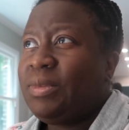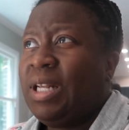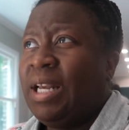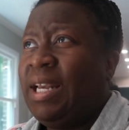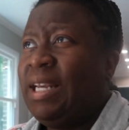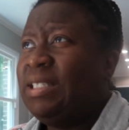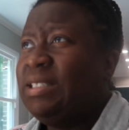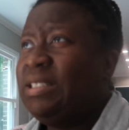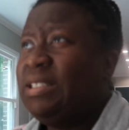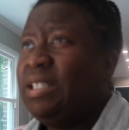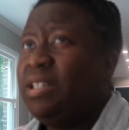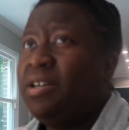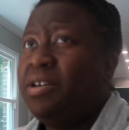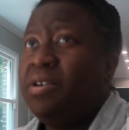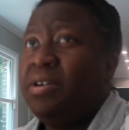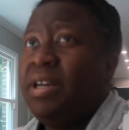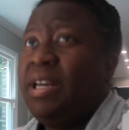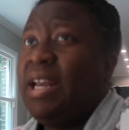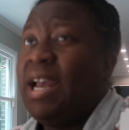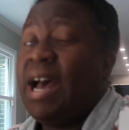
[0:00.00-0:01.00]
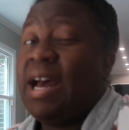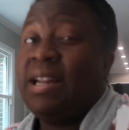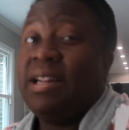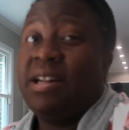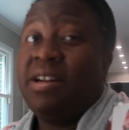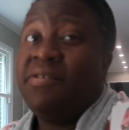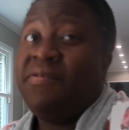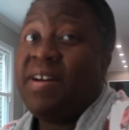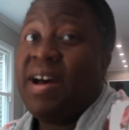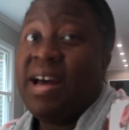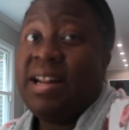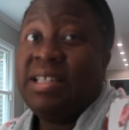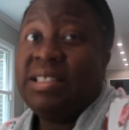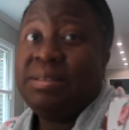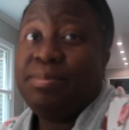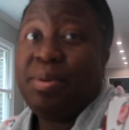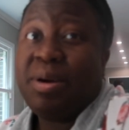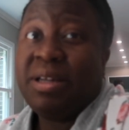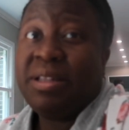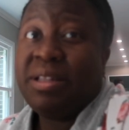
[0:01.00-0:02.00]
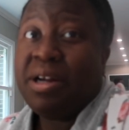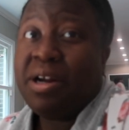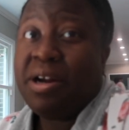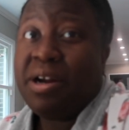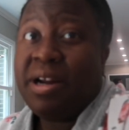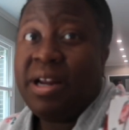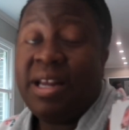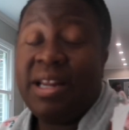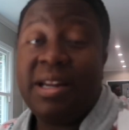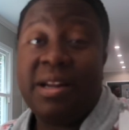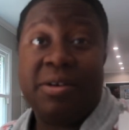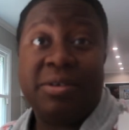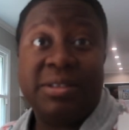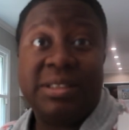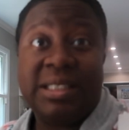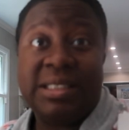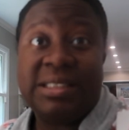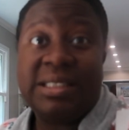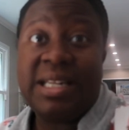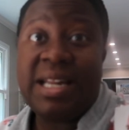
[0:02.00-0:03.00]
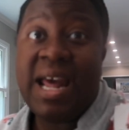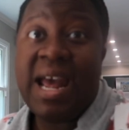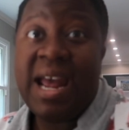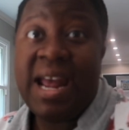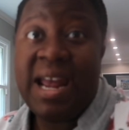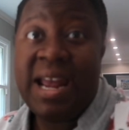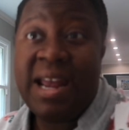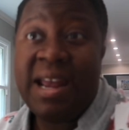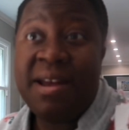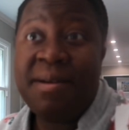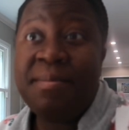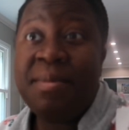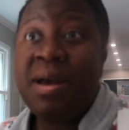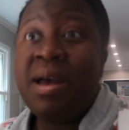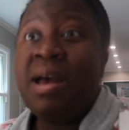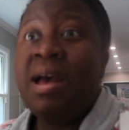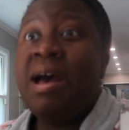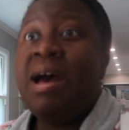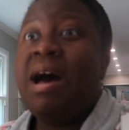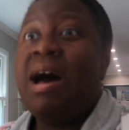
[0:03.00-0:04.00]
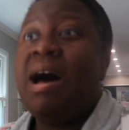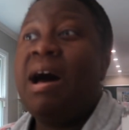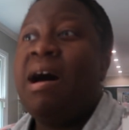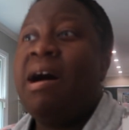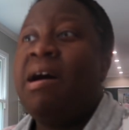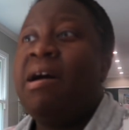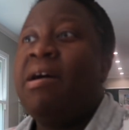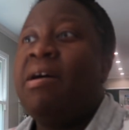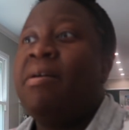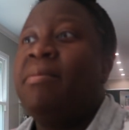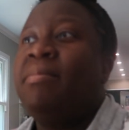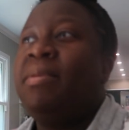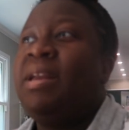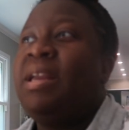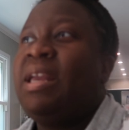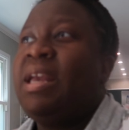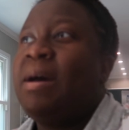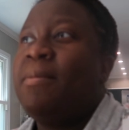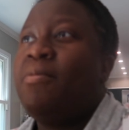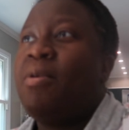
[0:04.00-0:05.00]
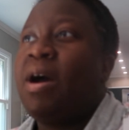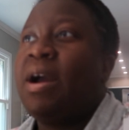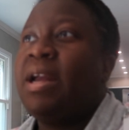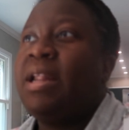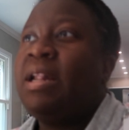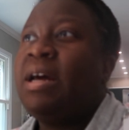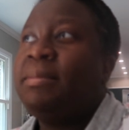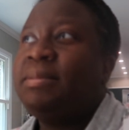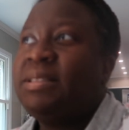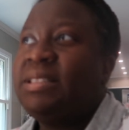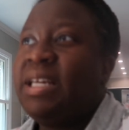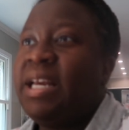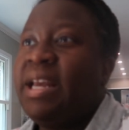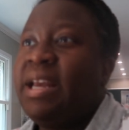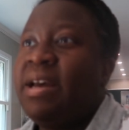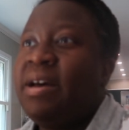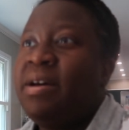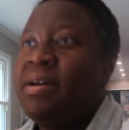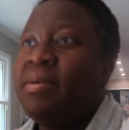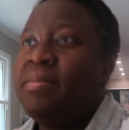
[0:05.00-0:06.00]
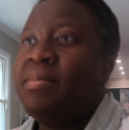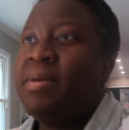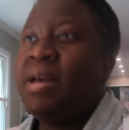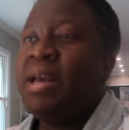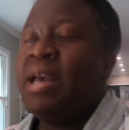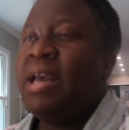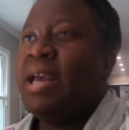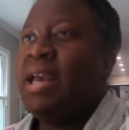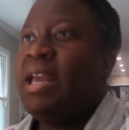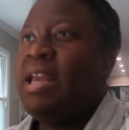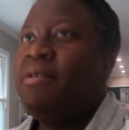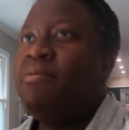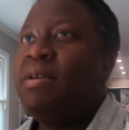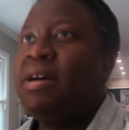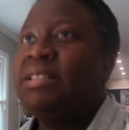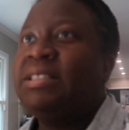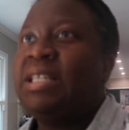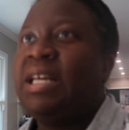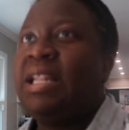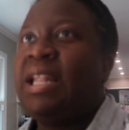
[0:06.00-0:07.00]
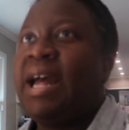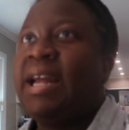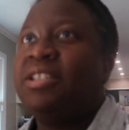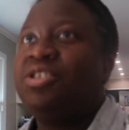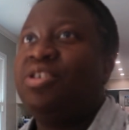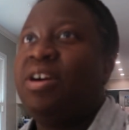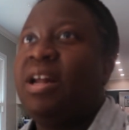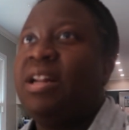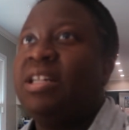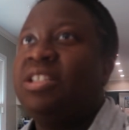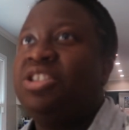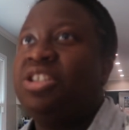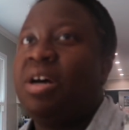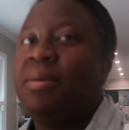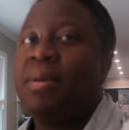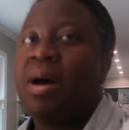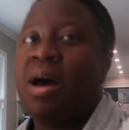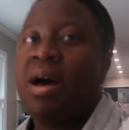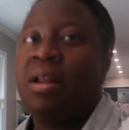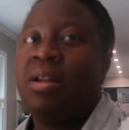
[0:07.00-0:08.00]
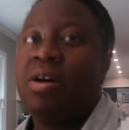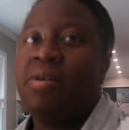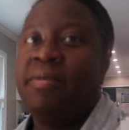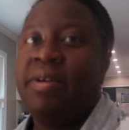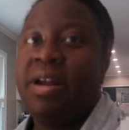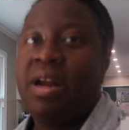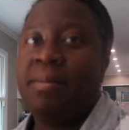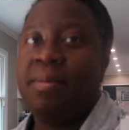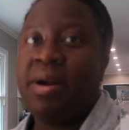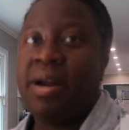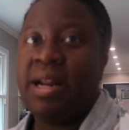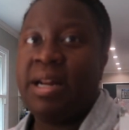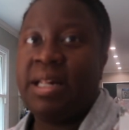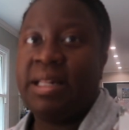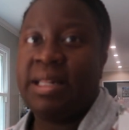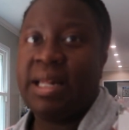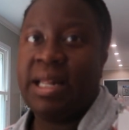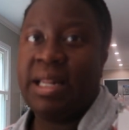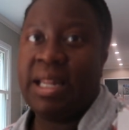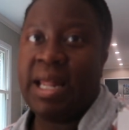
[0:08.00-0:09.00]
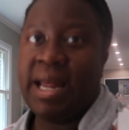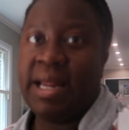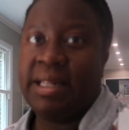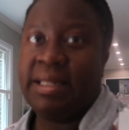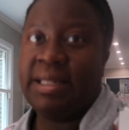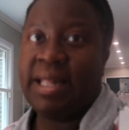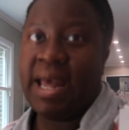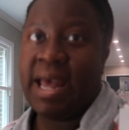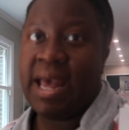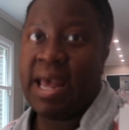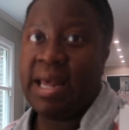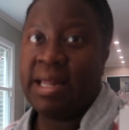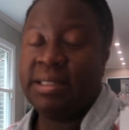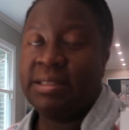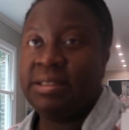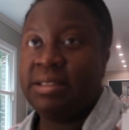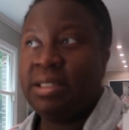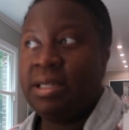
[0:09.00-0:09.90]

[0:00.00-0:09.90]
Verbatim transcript: he identified his brother. He knows his name. He kept walking up to him. He wasn't like trying to jump all over him or anything like that.